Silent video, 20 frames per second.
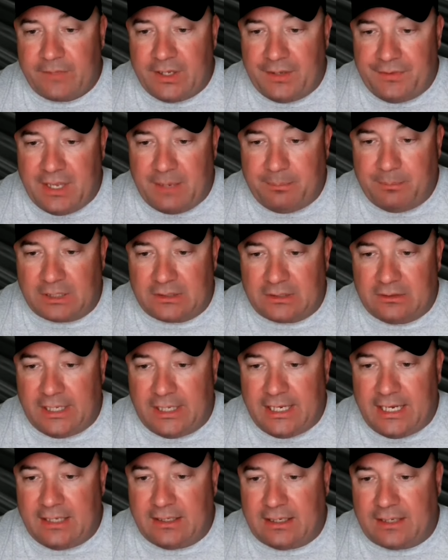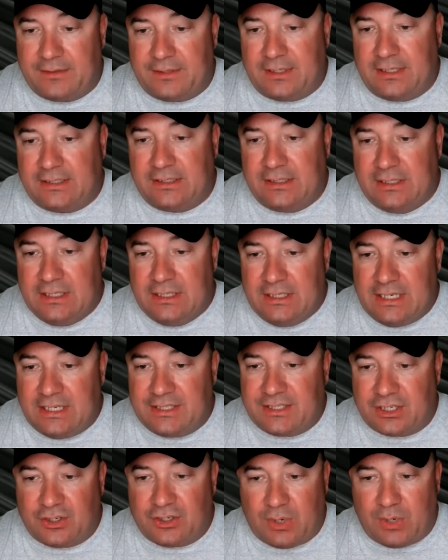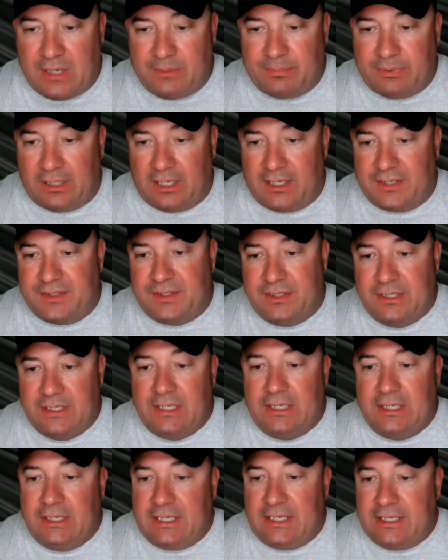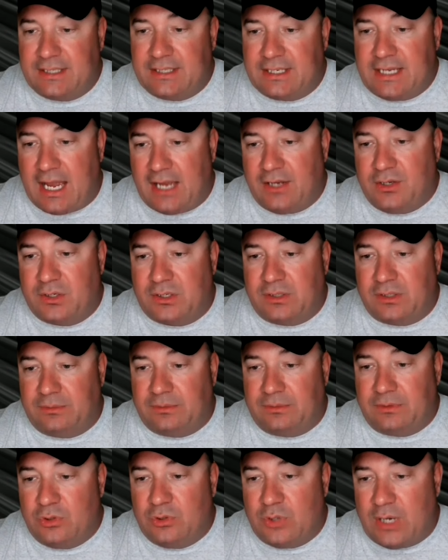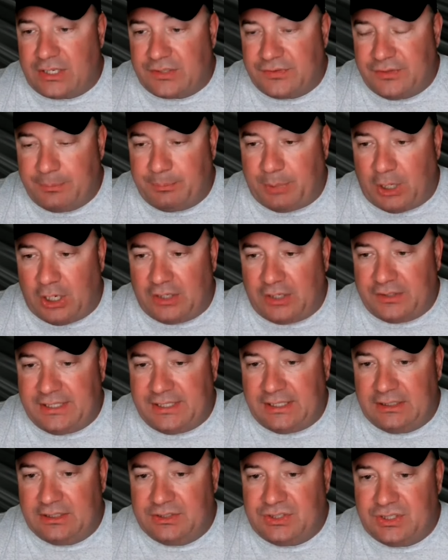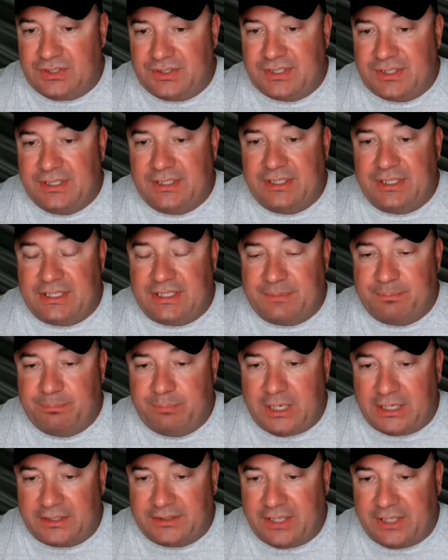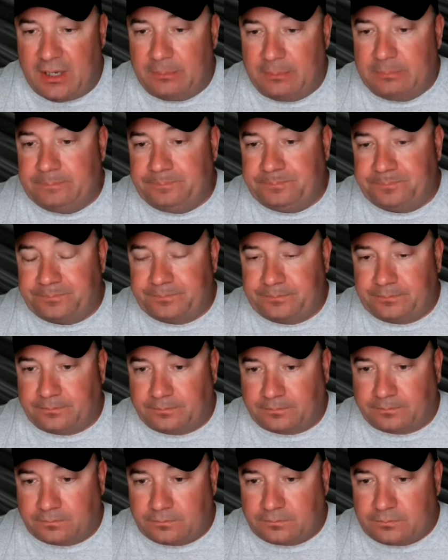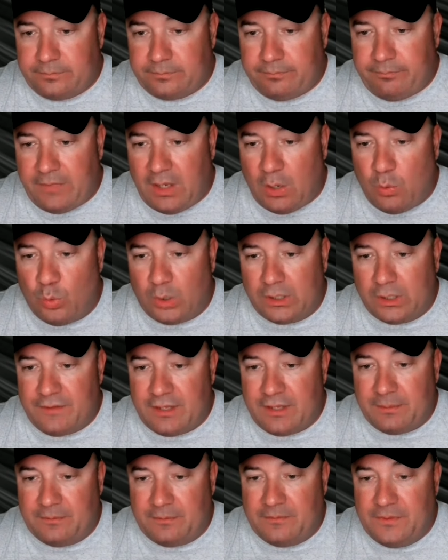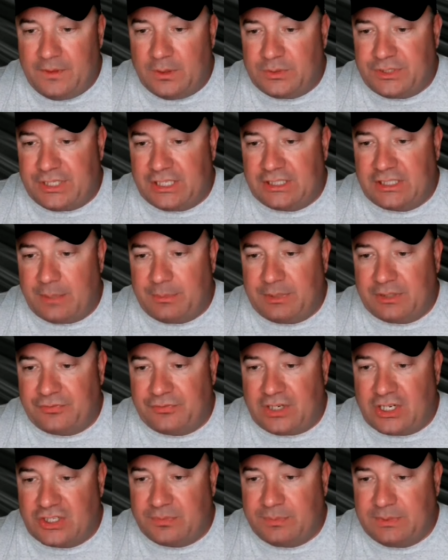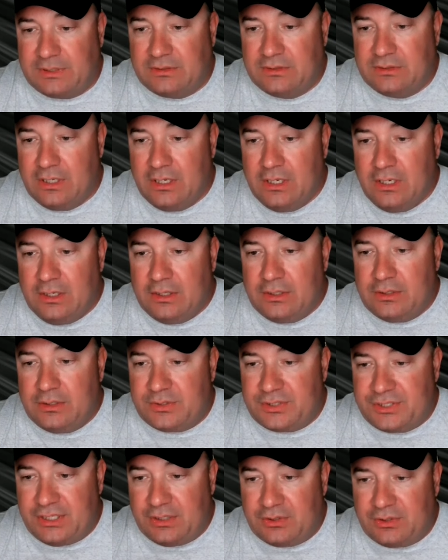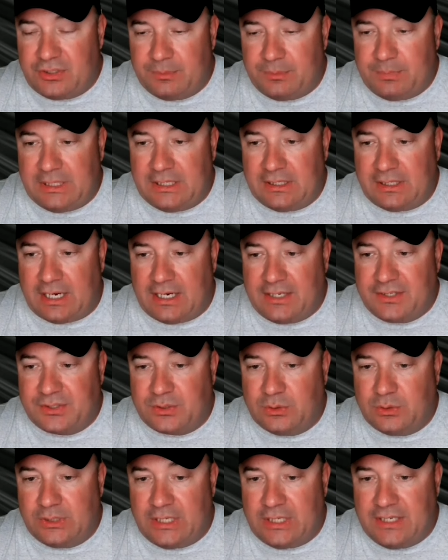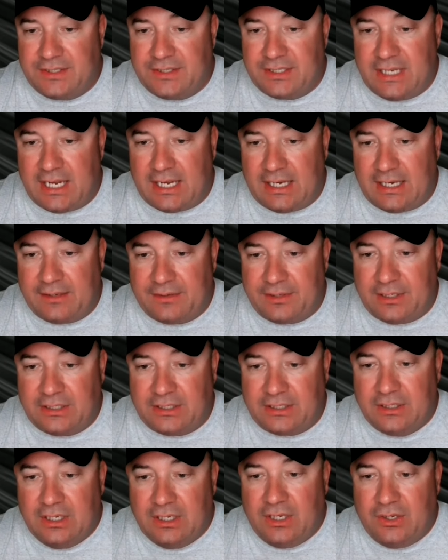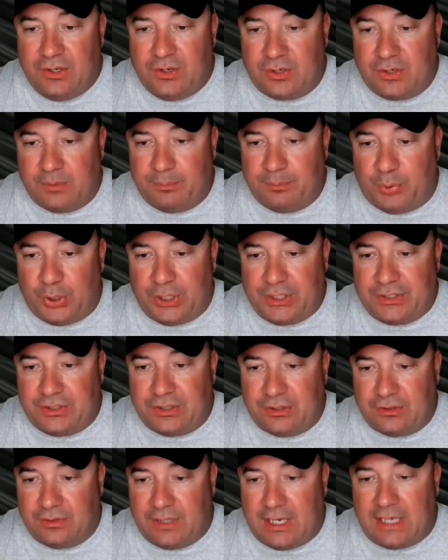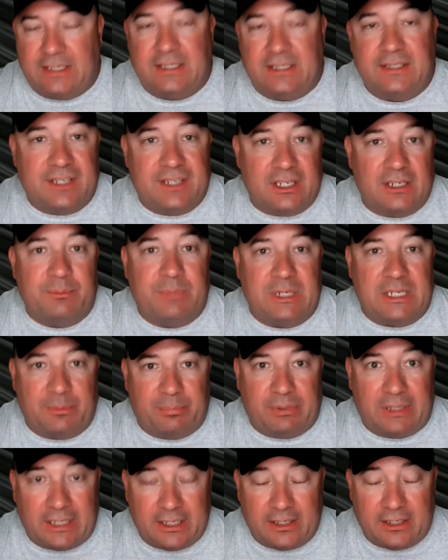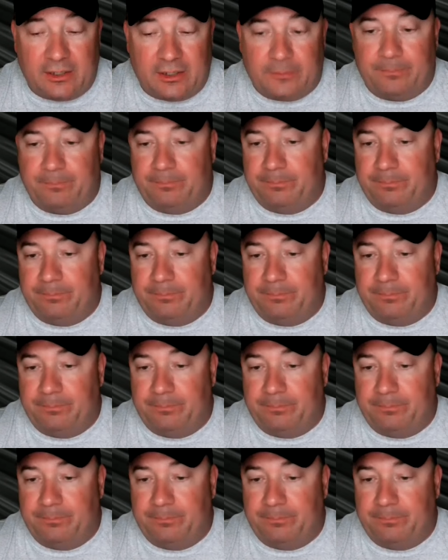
Then McClain, I think, is a great plus. He's a guy who has football intelligence. He's picked up one of those incoming freshmen who still should be in high school. He's a guy I think you can point to, and he's going to be a player.